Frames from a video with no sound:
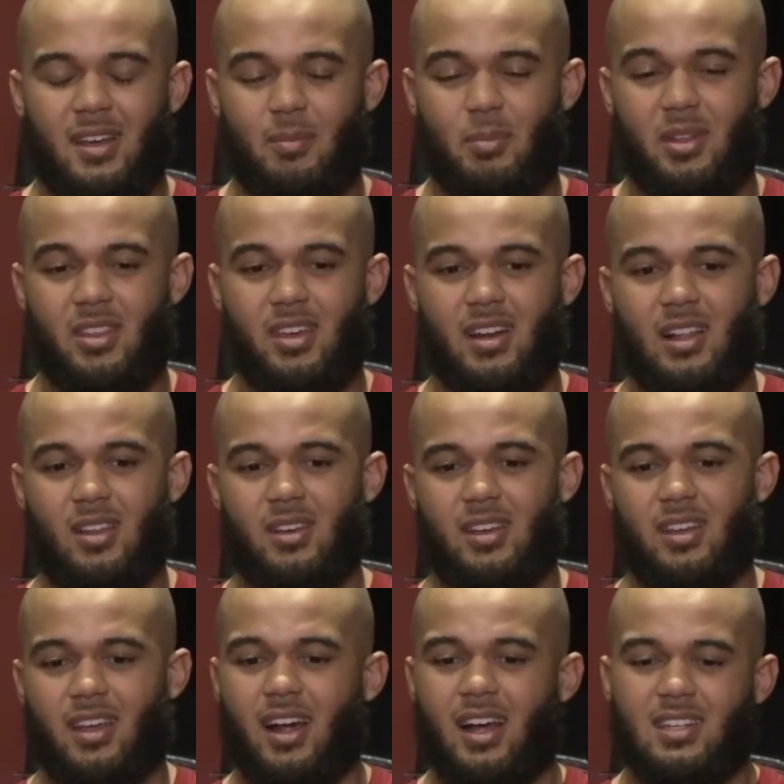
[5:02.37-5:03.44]
But then I look
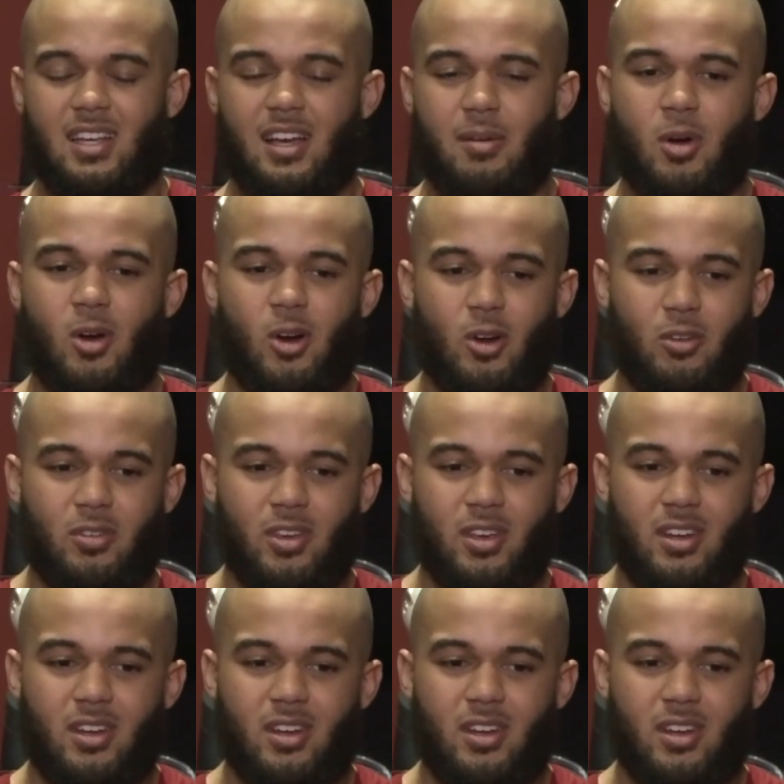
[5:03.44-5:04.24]
at guys like Marvin